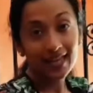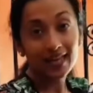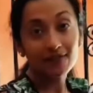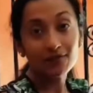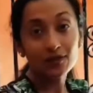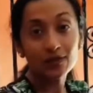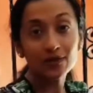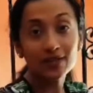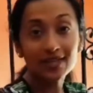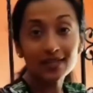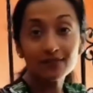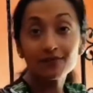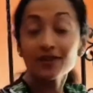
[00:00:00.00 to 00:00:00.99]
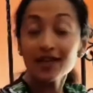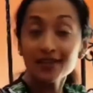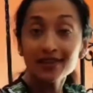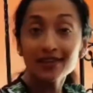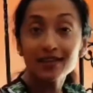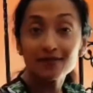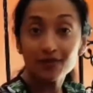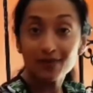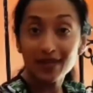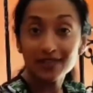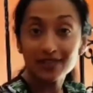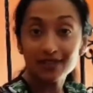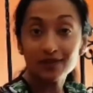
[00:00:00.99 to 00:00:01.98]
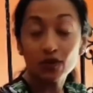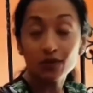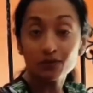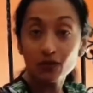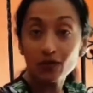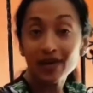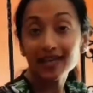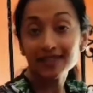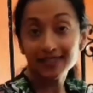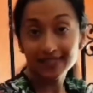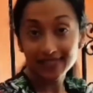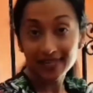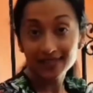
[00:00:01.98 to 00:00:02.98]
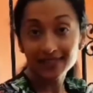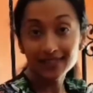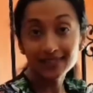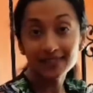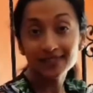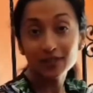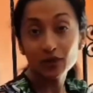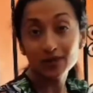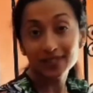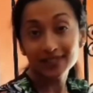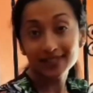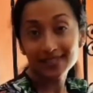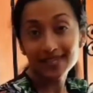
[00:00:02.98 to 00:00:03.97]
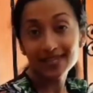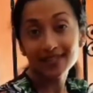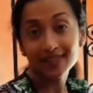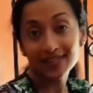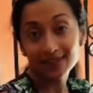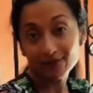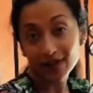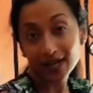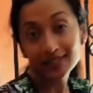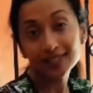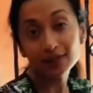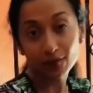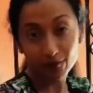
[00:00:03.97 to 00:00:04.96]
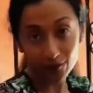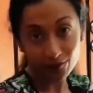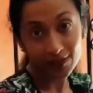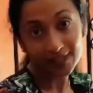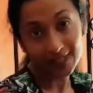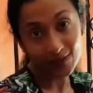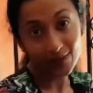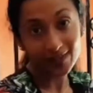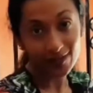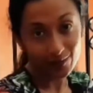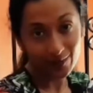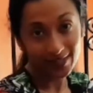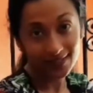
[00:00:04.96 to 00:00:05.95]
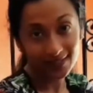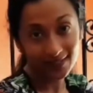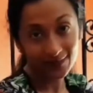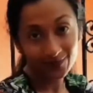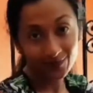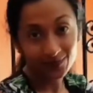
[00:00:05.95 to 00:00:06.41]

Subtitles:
If you need further information on more exercises, you can seek the advice of a physiotherapist.